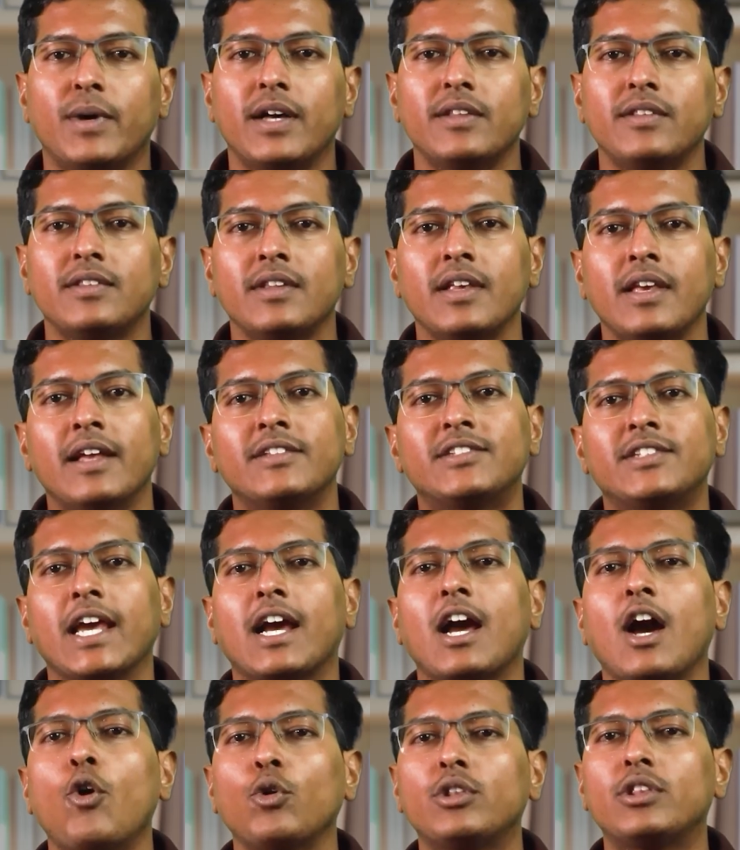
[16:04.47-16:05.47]
months,
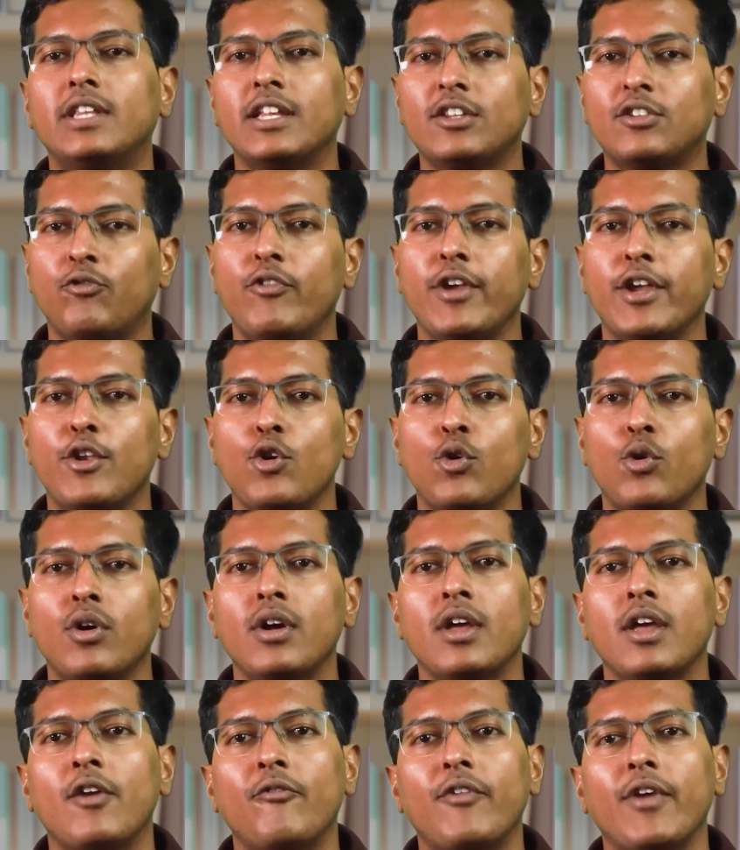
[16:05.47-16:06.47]
check out this video
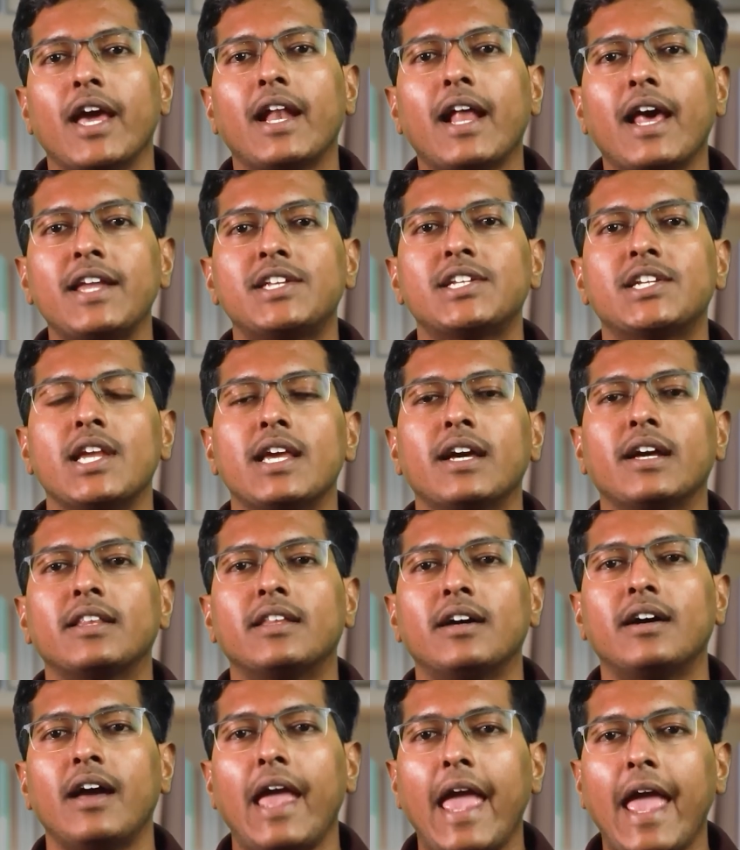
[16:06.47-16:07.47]
where I share
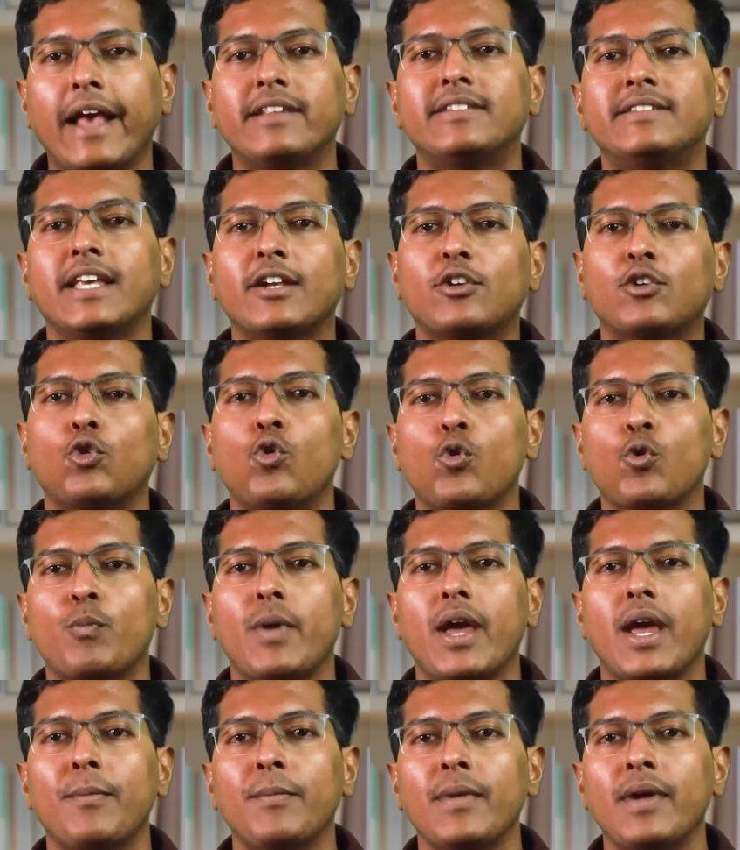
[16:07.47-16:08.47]
the exact
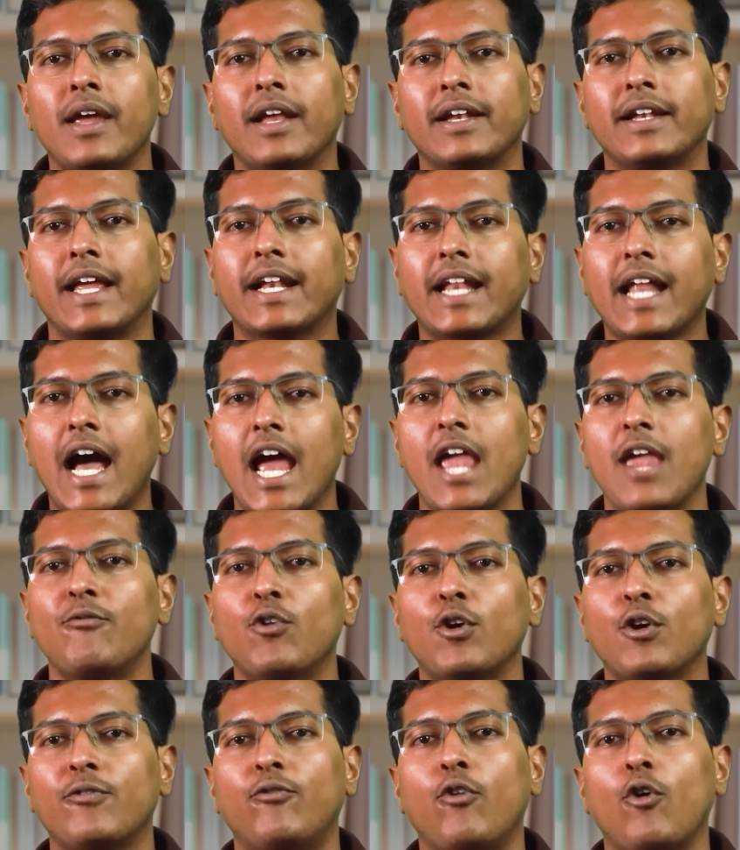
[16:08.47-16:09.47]
roadmap that I
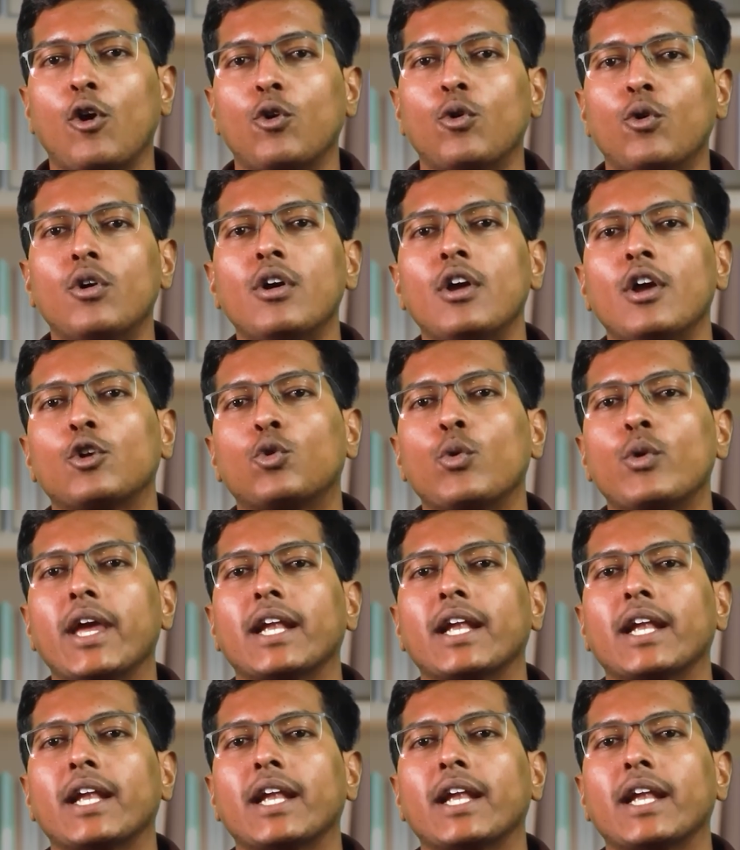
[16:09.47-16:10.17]
would follow to